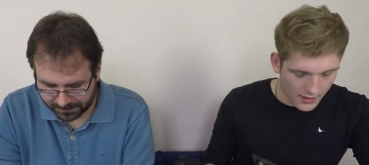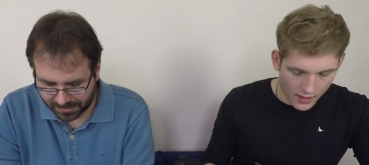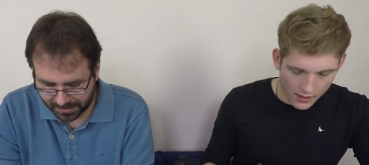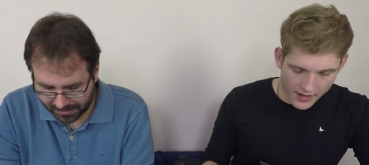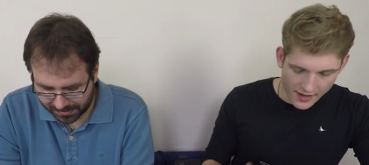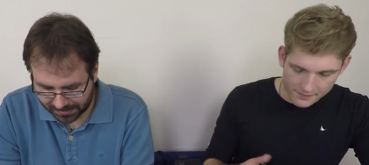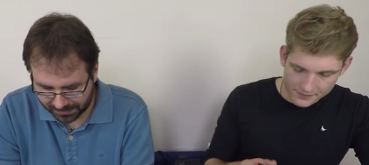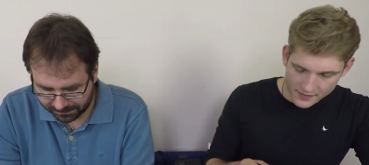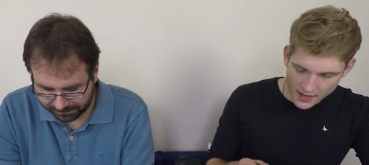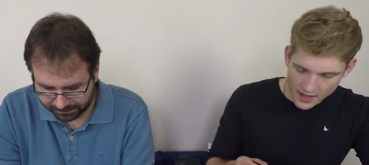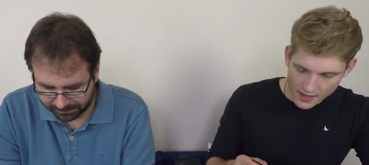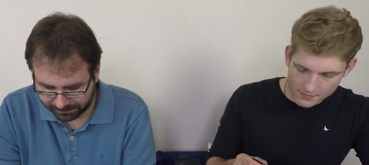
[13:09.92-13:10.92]
Speaker 1: Okay.
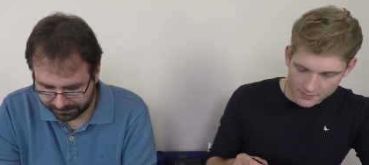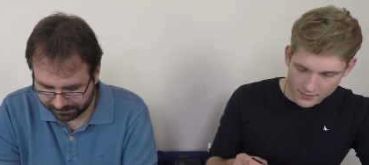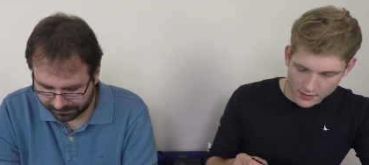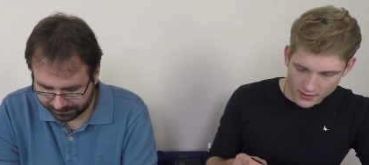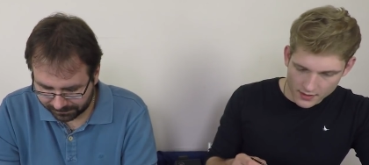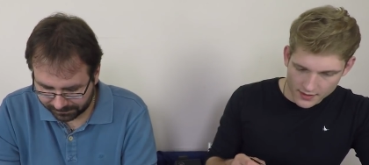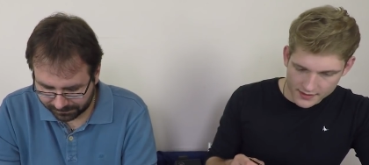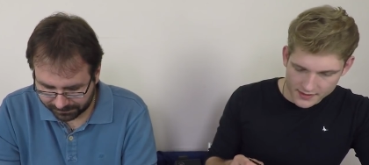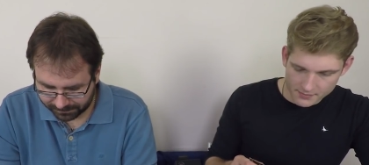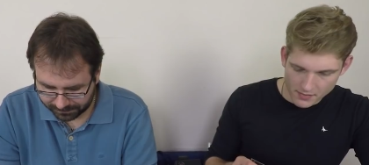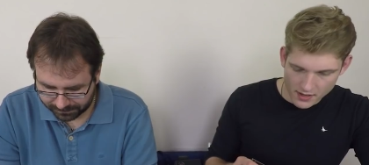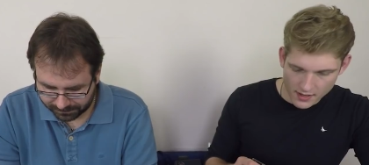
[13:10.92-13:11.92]
Um, uh, is
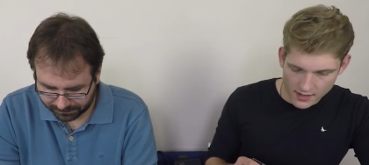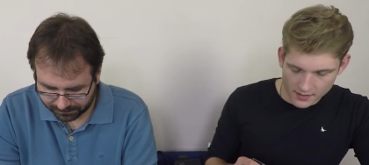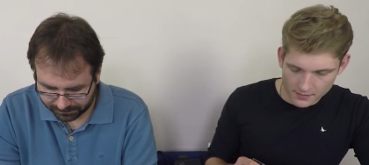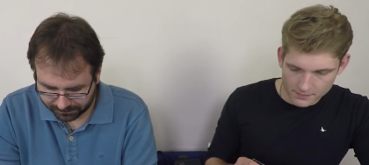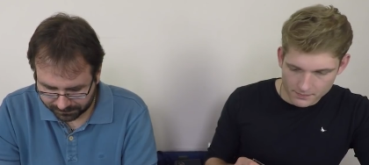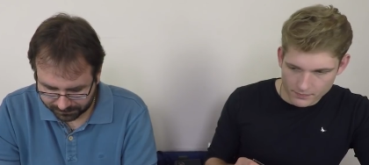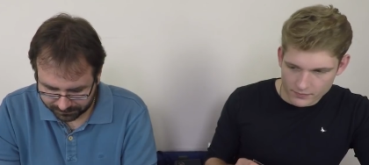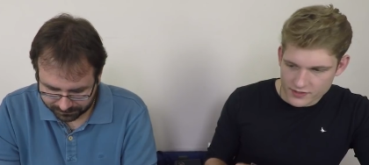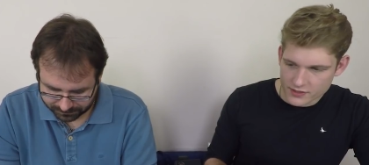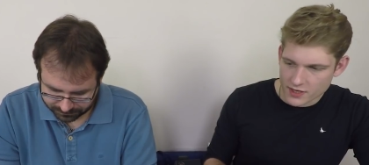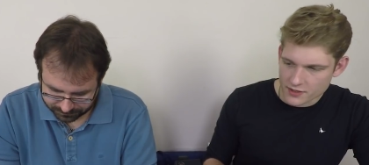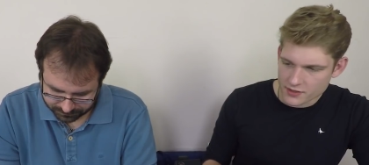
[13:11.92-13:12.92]
it my...
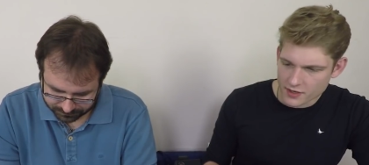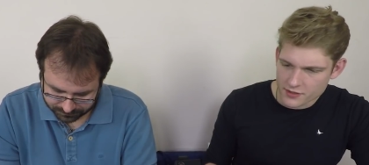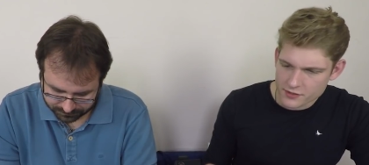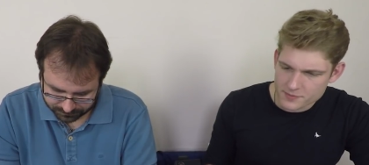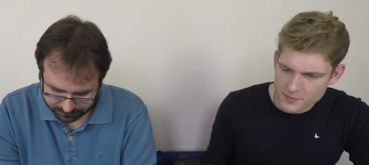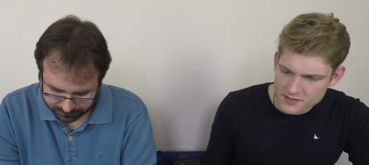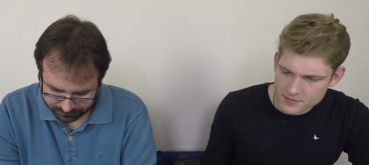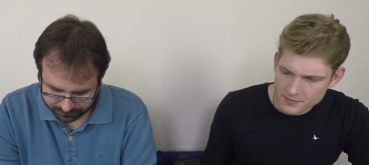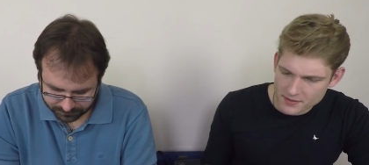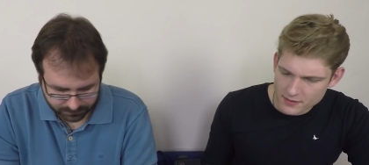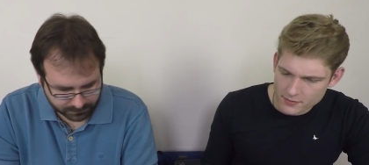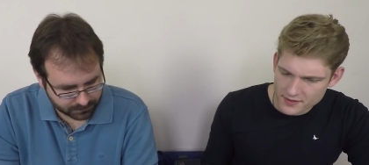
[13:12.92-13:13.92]
Did, are, you, are you supposed to be
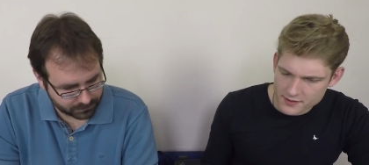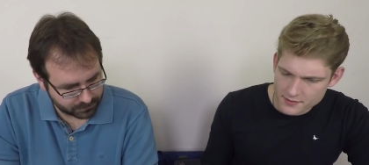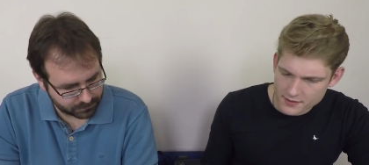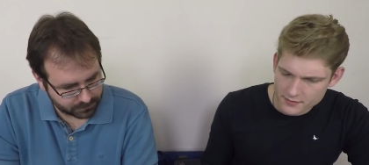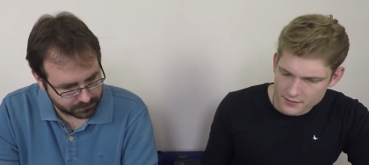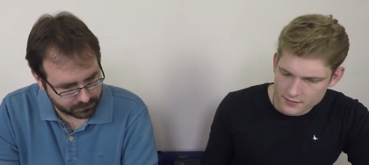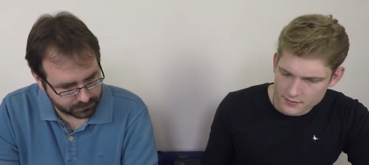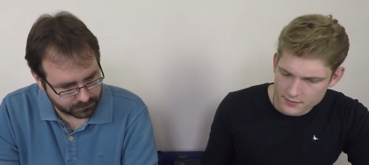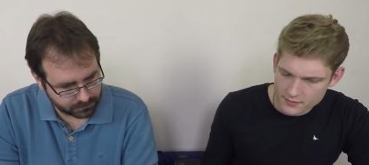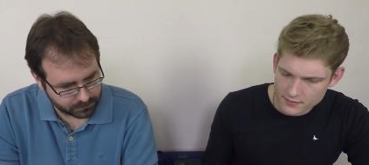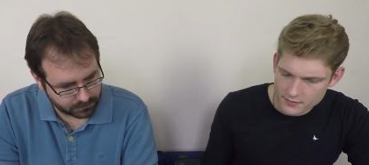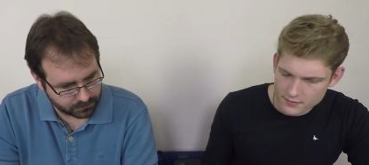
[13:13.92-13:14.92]
player one this round?
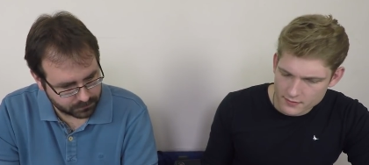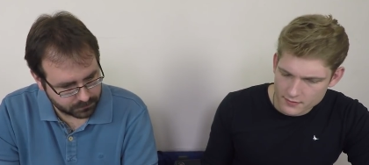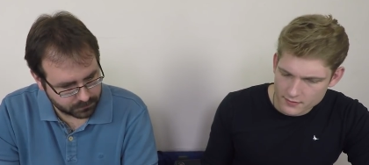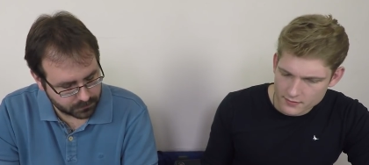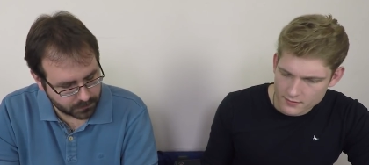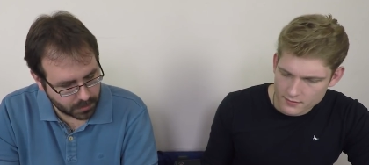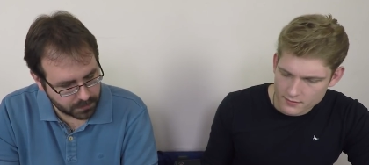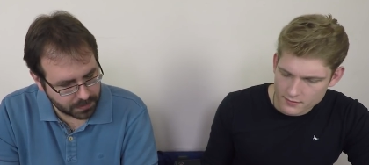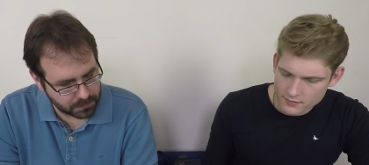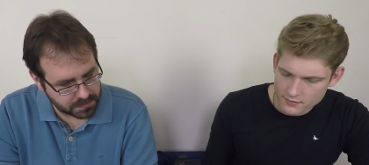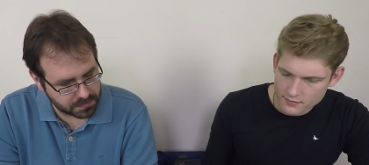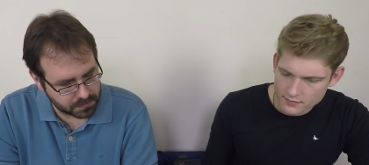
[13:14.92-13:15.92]
No, that
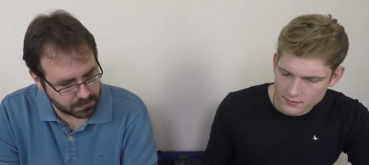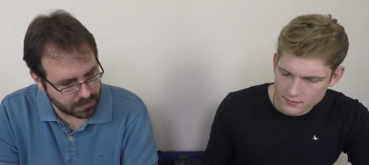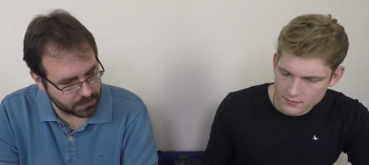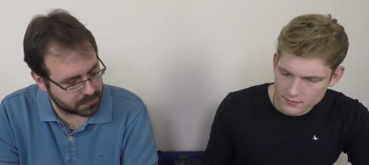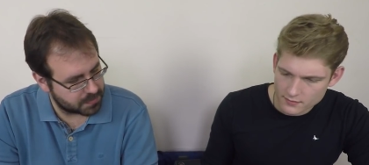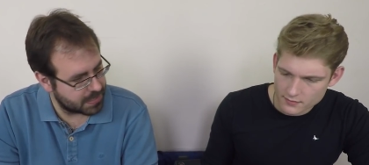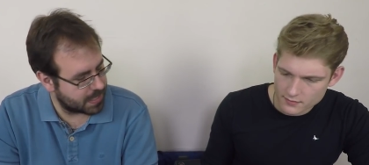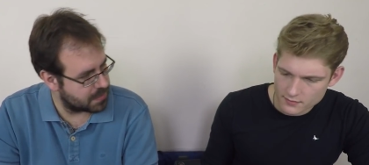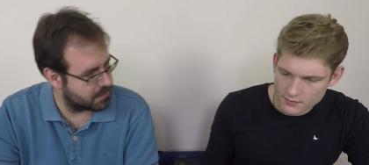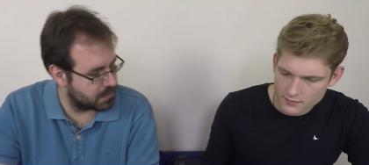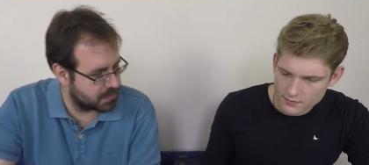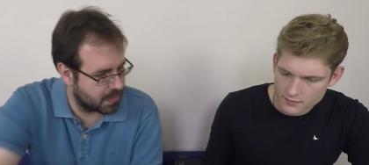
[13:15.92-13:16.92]
was that was the end
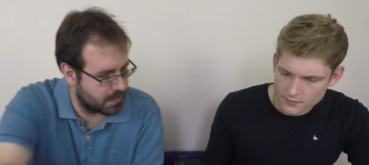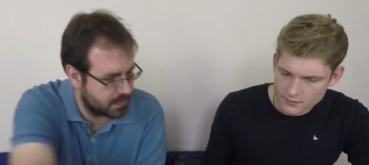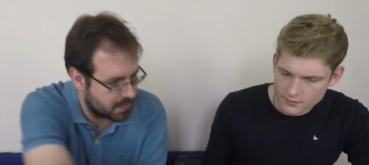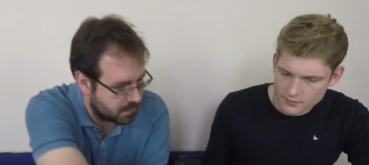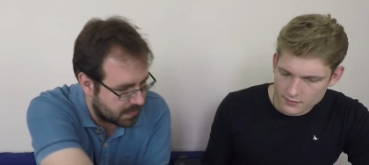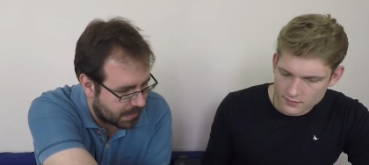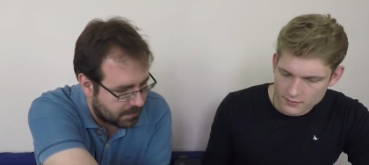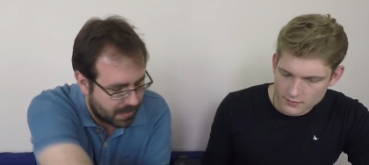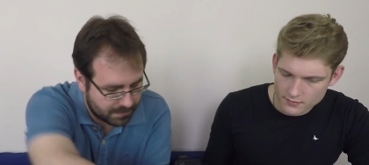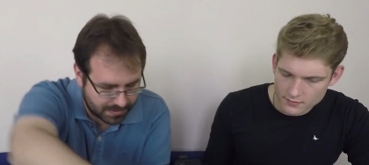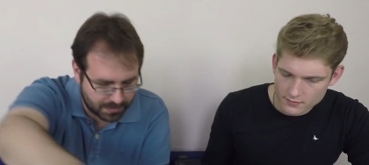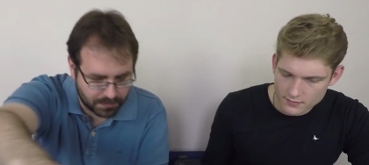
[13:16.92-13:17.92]
of your turn. This is now my
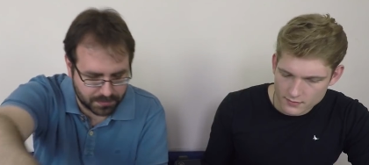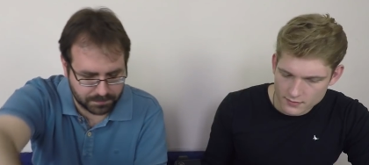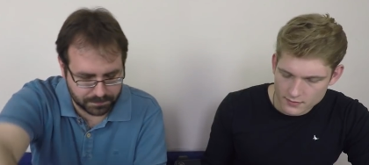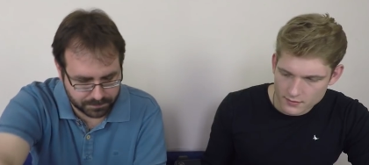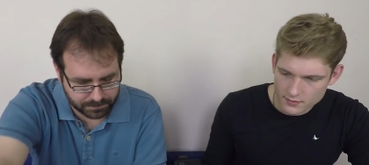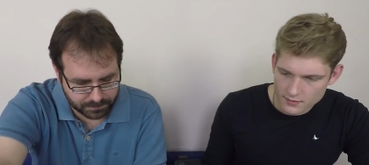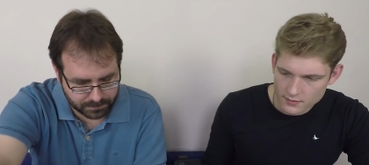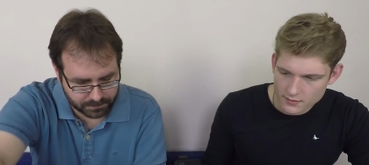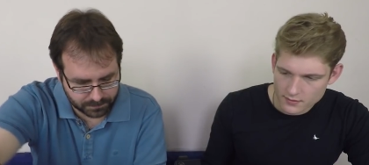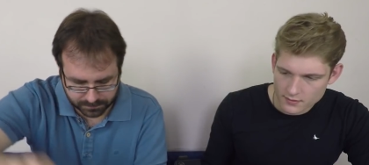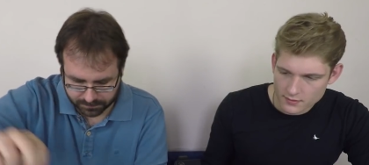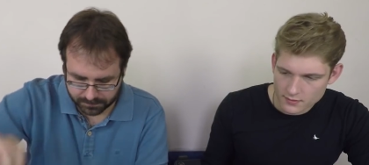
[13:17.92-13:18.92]
player one.
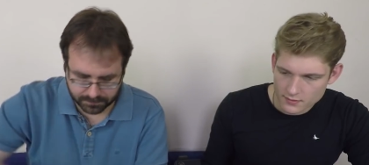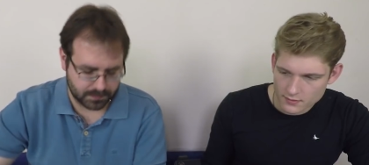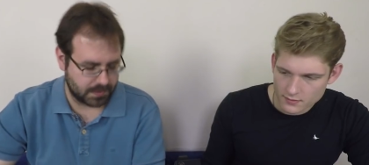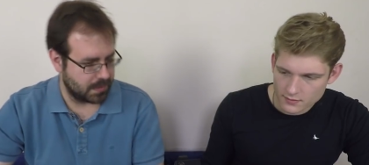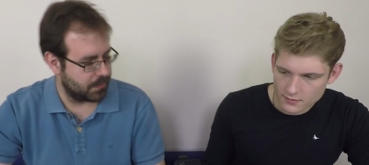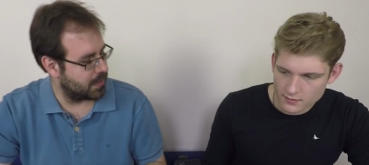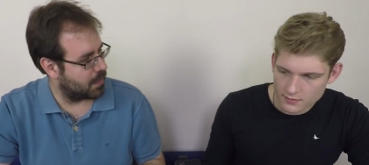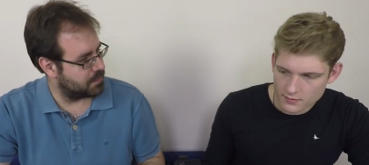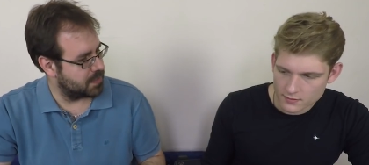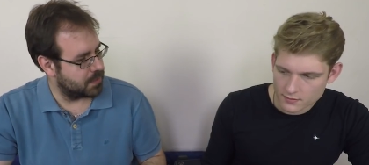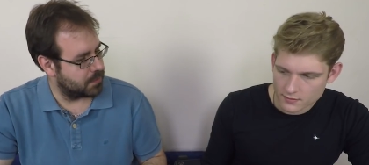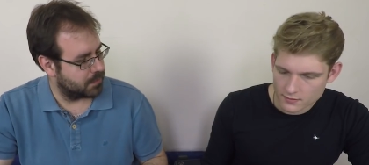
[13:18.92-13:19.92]
Because I went
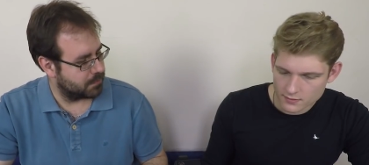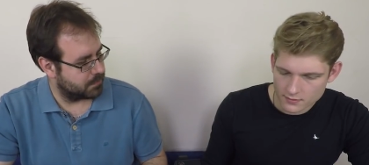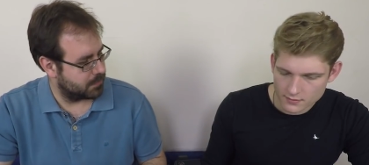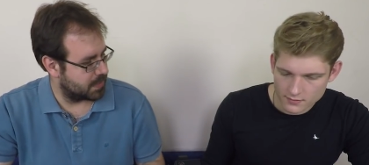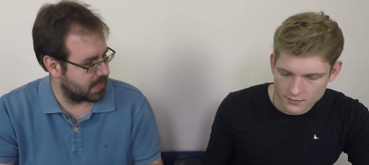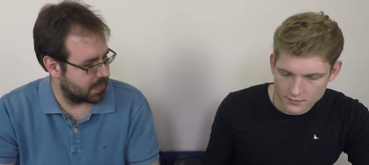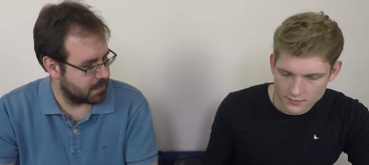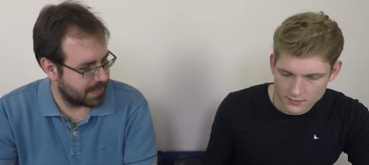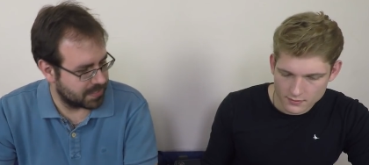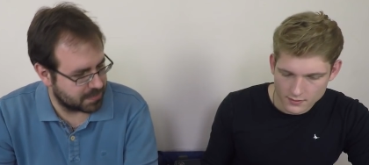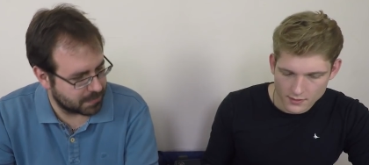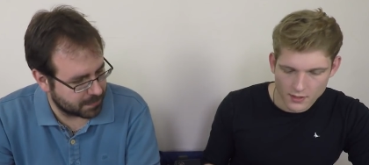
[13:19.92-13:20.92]
after you. That's how you
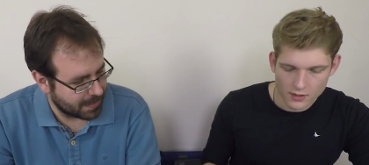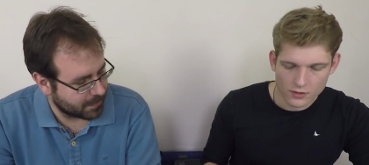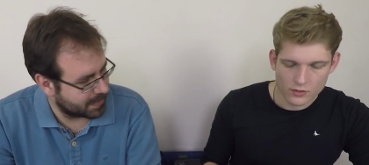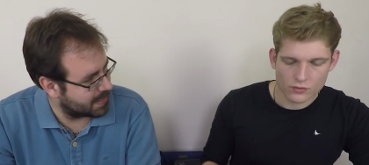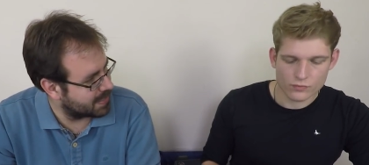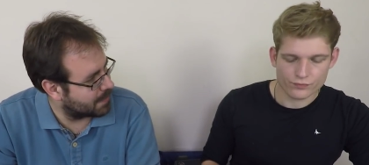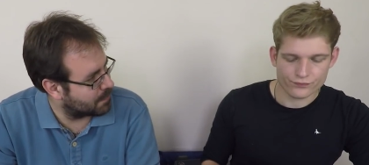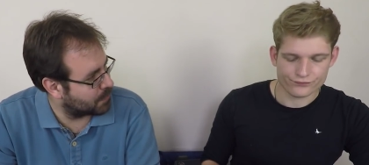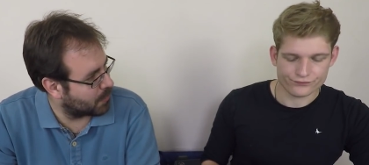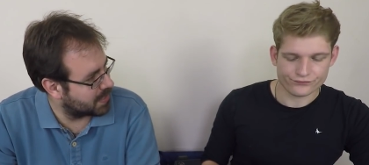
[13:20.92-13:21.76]
managed to put the barricade down before I